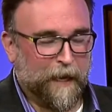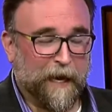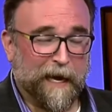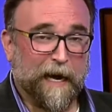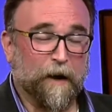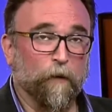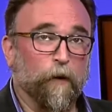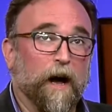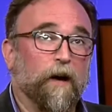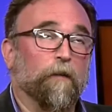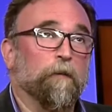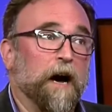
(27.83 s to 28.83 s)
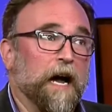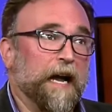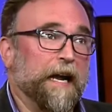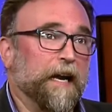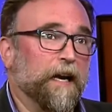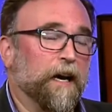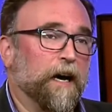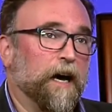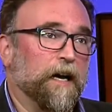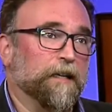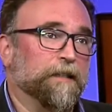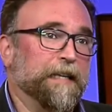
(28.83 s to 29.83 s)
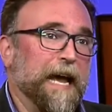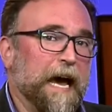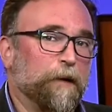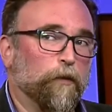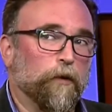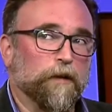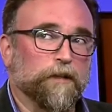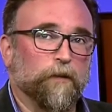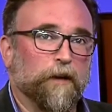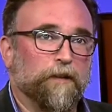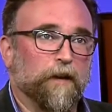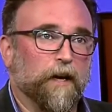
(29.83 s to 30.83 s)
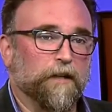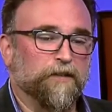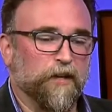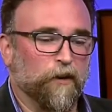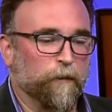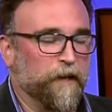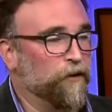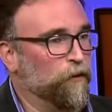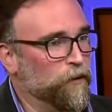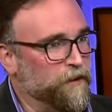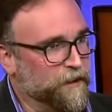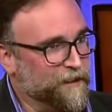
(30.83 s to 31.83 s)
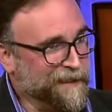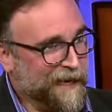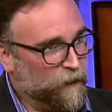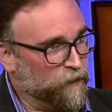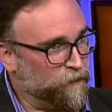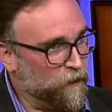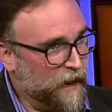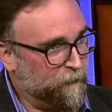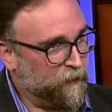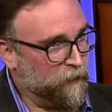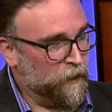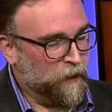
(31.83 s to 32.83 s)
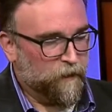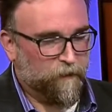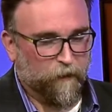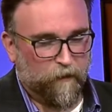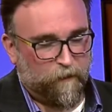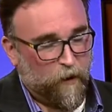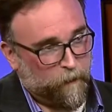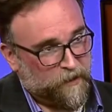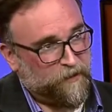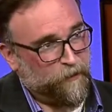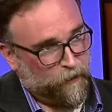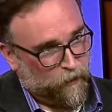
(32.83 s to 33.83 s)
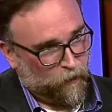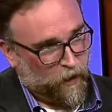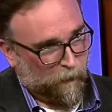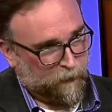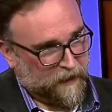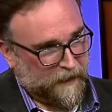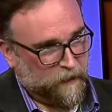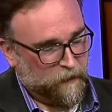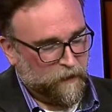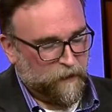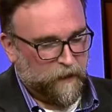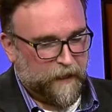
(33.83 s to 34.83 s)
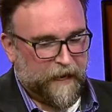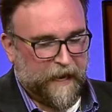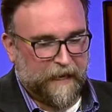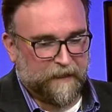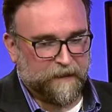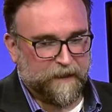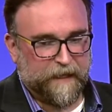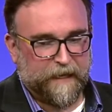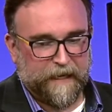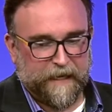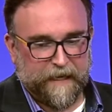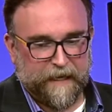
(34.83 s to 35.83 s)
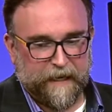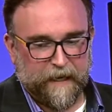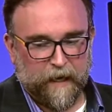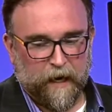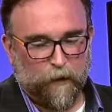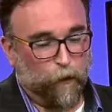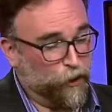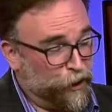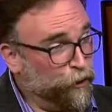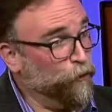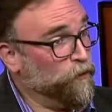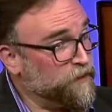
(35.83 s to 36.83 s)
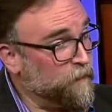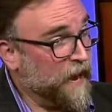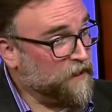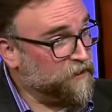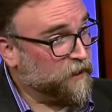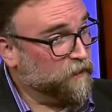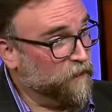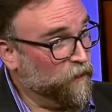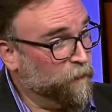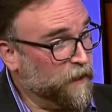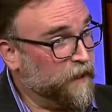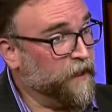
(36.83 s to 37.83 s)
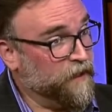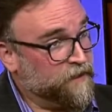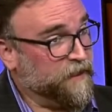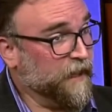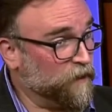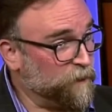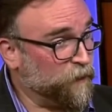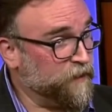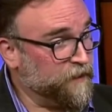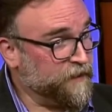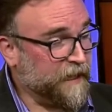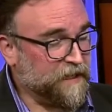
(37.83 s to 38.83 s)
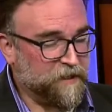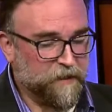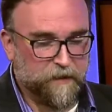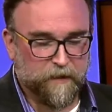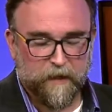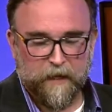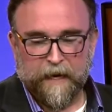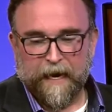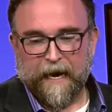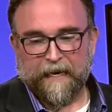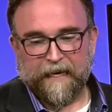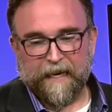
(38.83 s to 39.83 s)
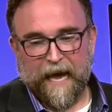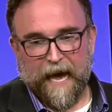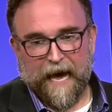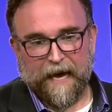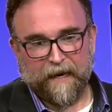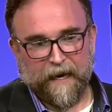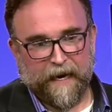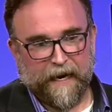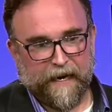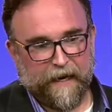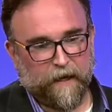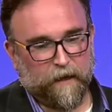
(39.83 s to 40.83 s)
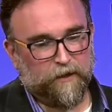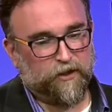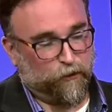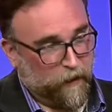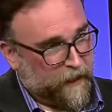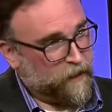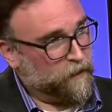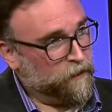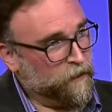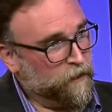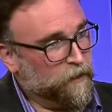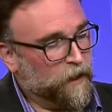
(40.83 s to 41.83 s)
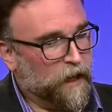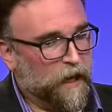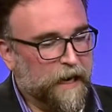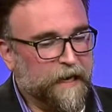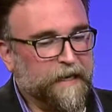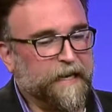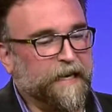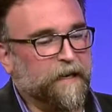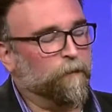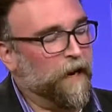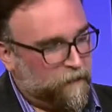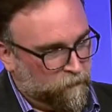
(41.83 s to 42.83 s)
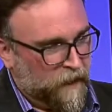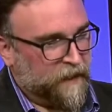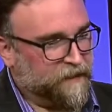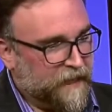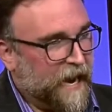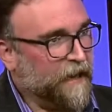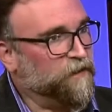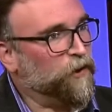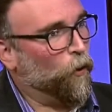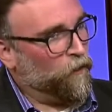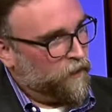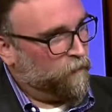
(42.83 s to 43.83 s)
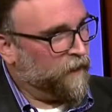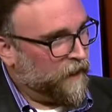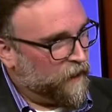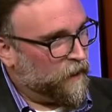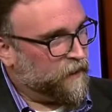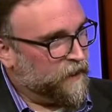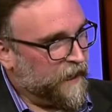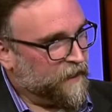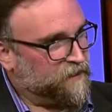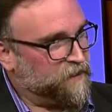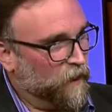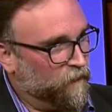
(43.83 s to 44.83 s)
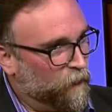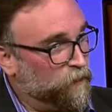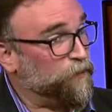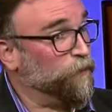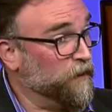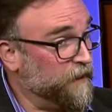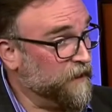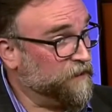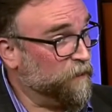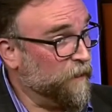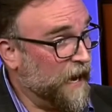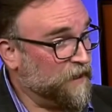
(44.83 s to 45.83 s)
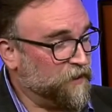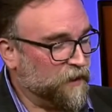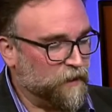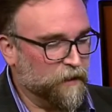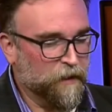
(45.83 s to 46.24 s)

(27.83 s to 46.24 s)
Uh, well, my uh, dad worked with a gentleman who was a sales rep for a pharmaceutical company. And he uh, would use magic a little bit in his sales presentations. And he had a, a trick. Uh, and he, my, my dad told him that he had a son that was really into magic.